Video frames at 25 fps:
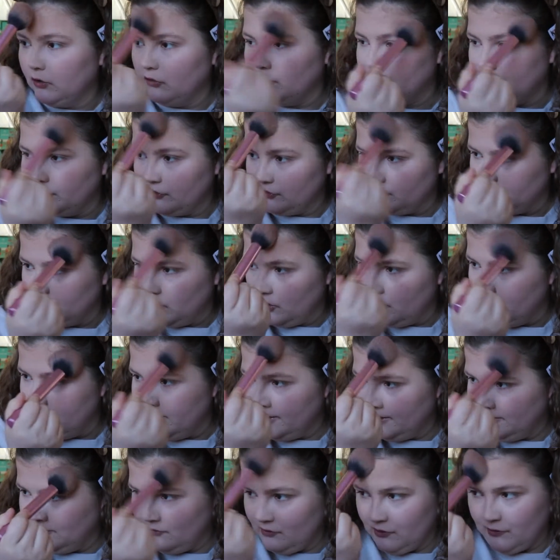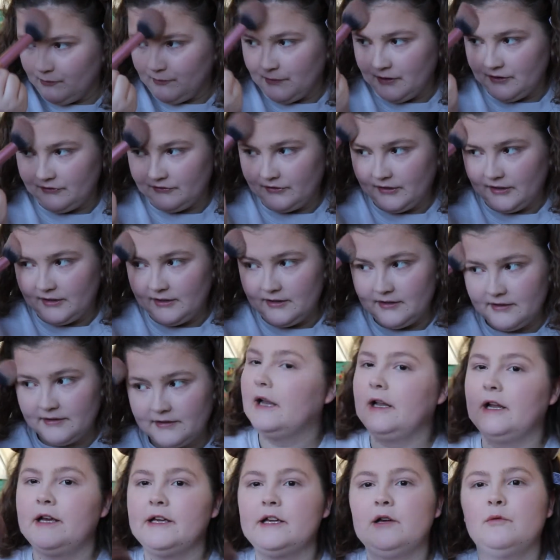orange line on my face. I
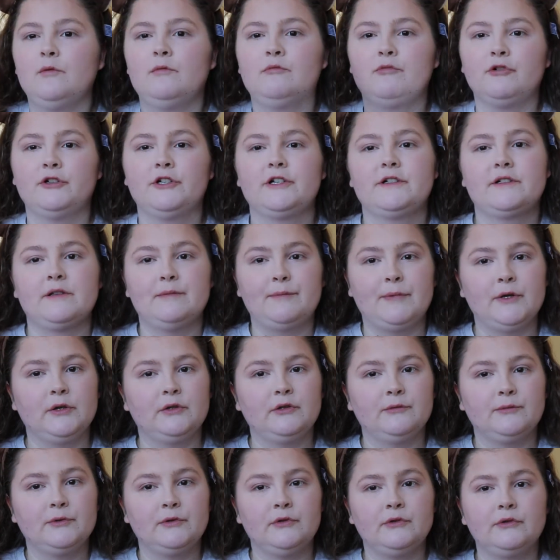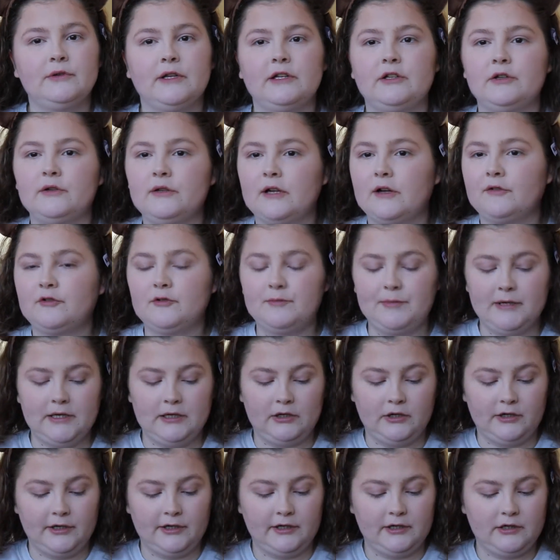like it when products are buildable. They don't have to be
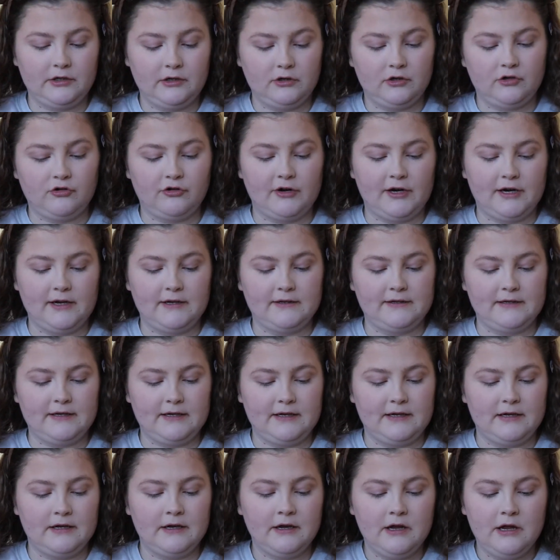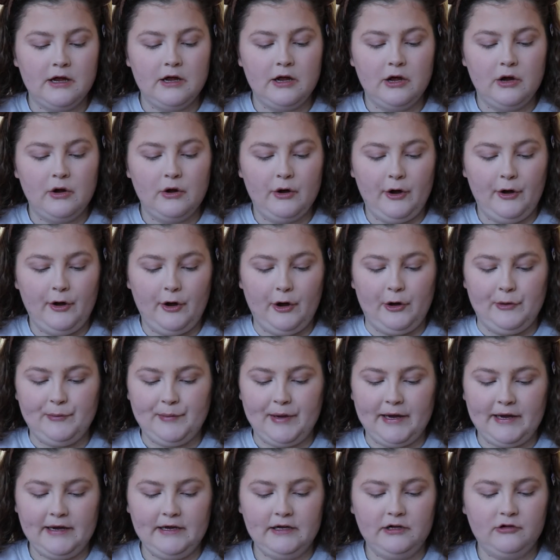like crazy
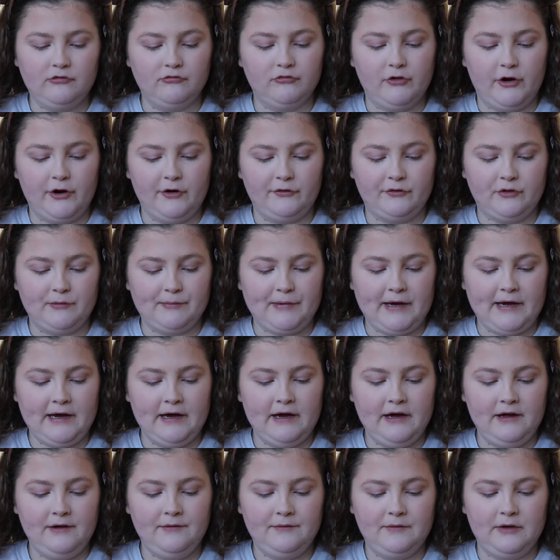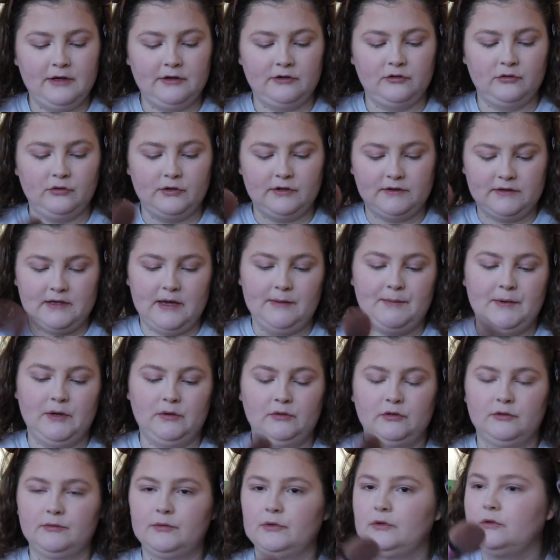opaque right off the bat, as long as they're
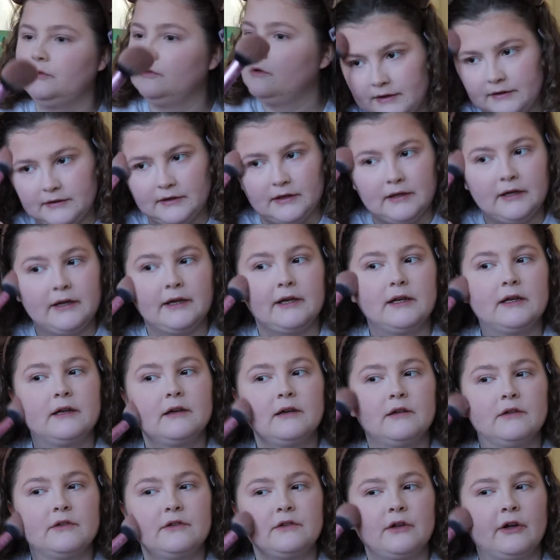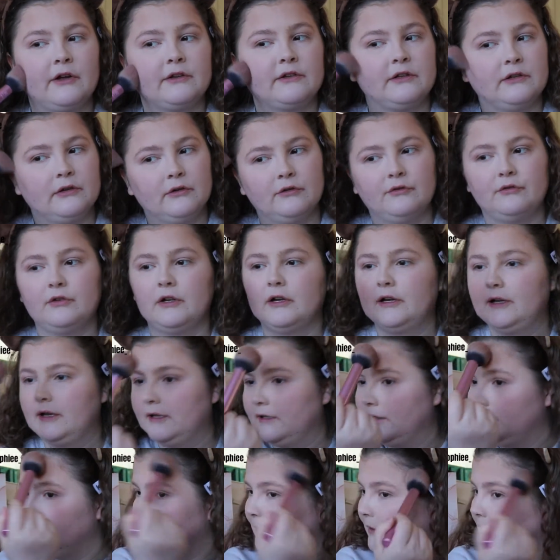buildable, because I like starting off light
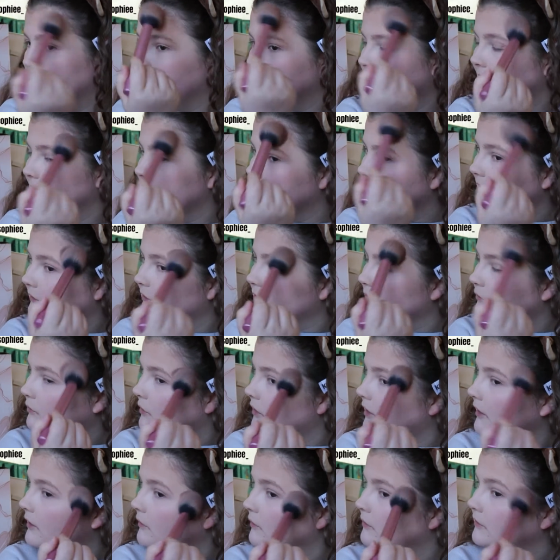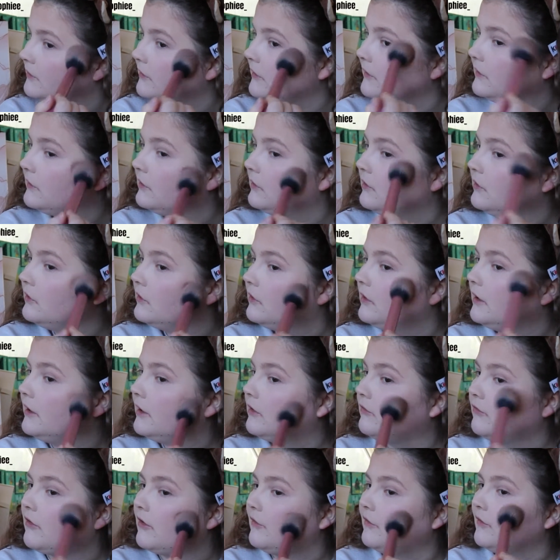and then building it to what I want it to look
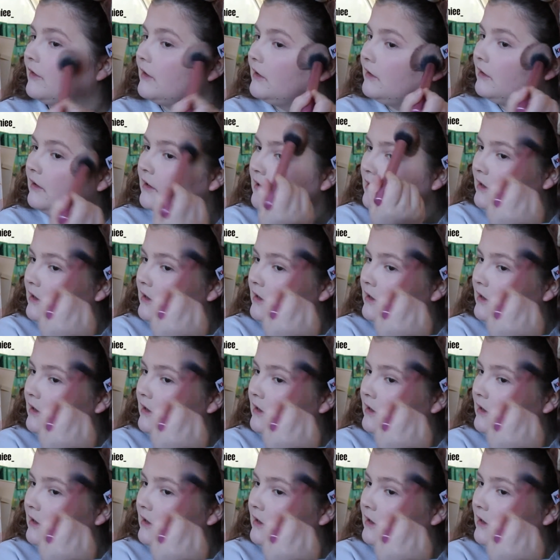like, rather than